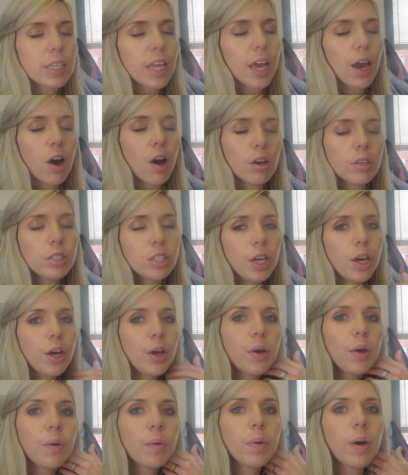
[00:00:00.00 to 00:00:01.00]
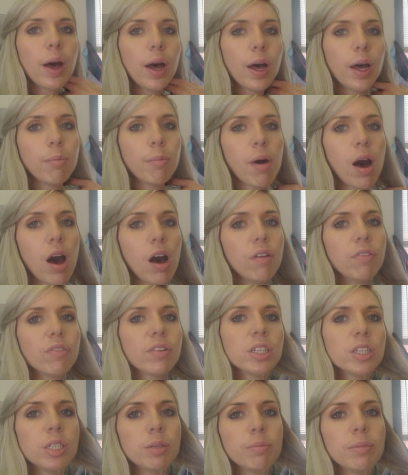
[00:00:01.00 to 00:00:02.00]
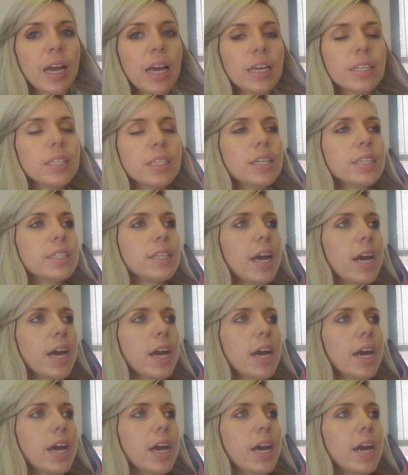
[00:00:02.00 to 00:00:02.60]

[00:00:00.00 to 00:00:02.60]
They also offer gymnastics